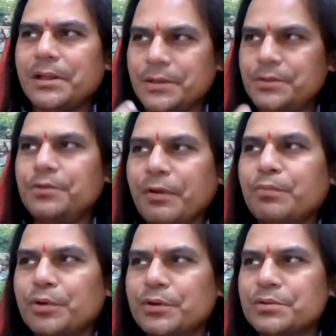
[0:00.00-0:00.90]
And you
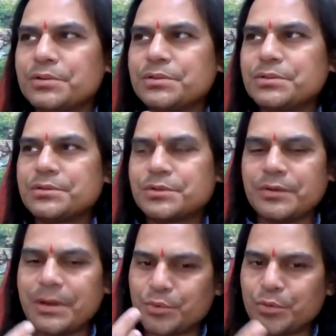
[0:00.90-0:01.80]
will produce.
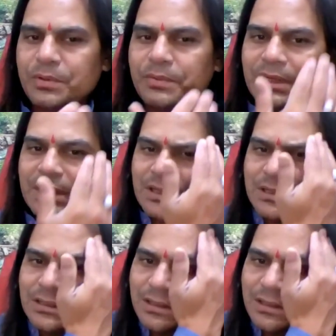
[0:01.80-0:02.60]
So you have to be very